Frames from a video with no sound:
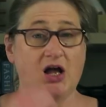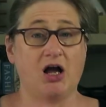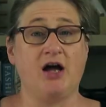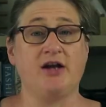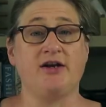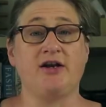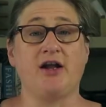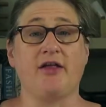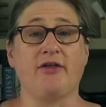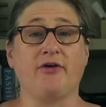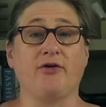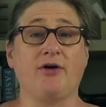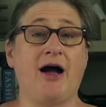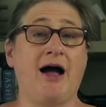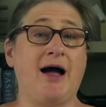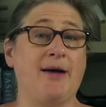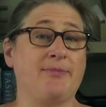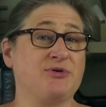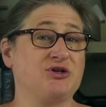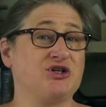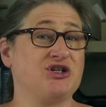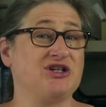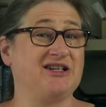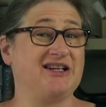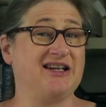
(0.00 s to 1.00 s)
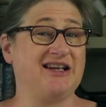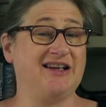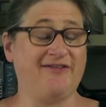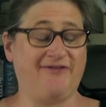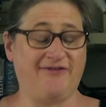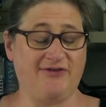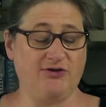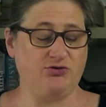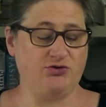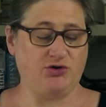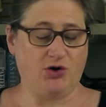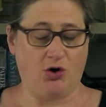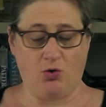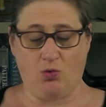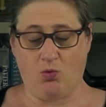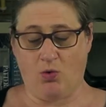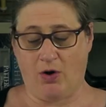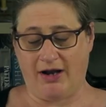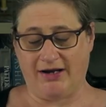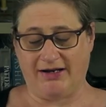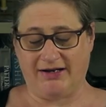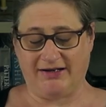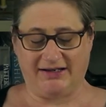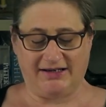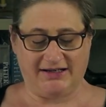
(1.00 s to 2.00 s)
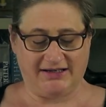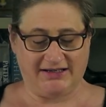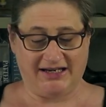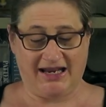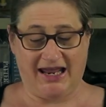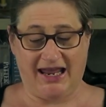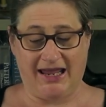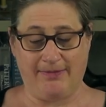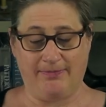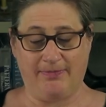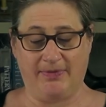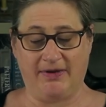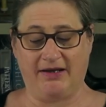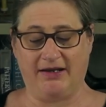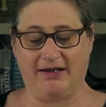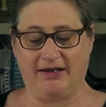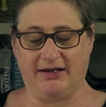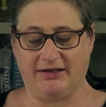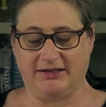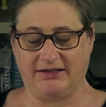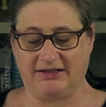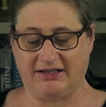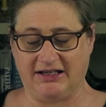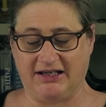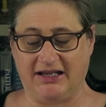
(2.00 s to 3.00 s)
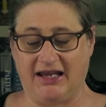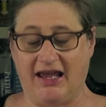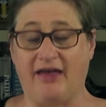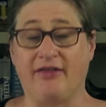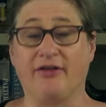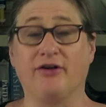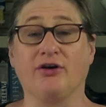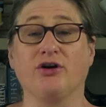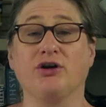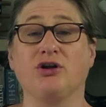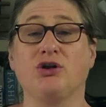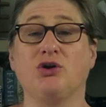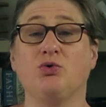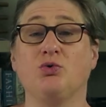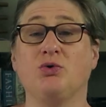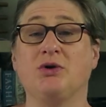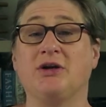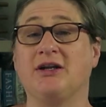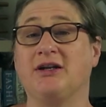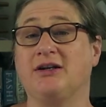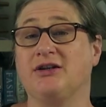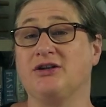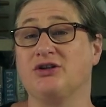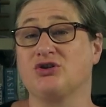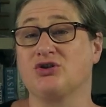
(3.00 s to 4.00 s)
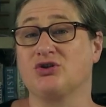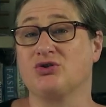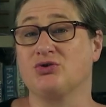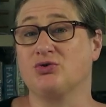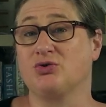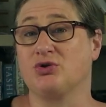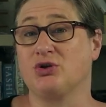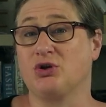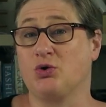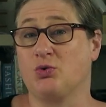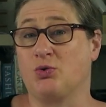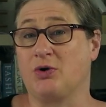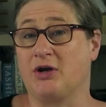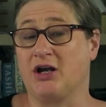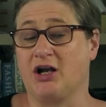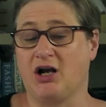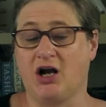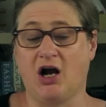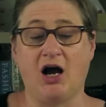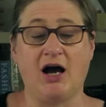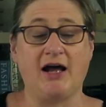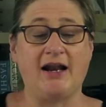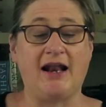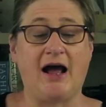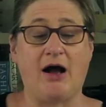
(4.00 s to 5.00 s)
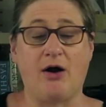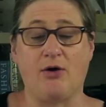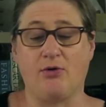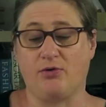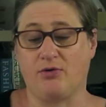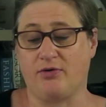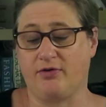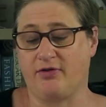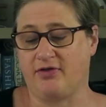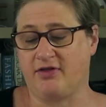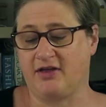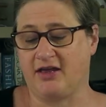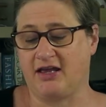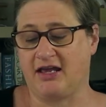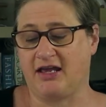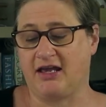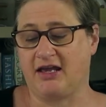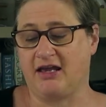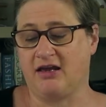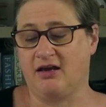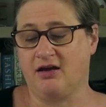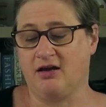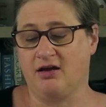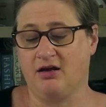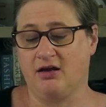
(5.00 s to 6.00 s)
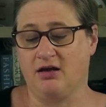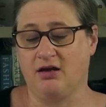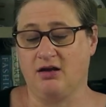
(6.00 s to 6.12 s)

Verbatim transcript: Another option, if you don't want to tape it together, you can cut out the